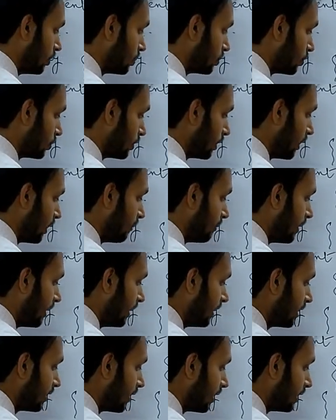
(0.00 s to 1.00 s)
so the
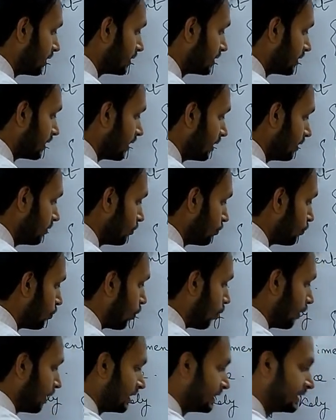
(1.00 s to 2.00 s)
remaining cards are
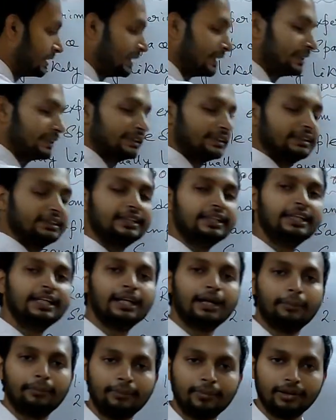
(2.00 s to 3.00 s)
46 in
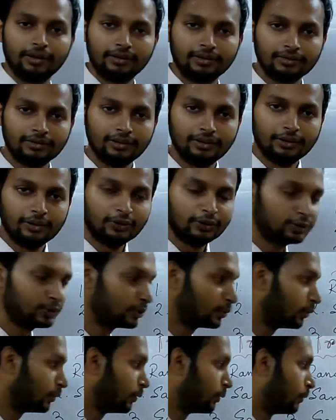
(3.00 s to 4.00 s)
number.
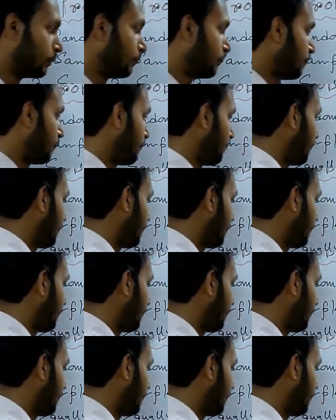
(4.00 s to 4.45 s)
So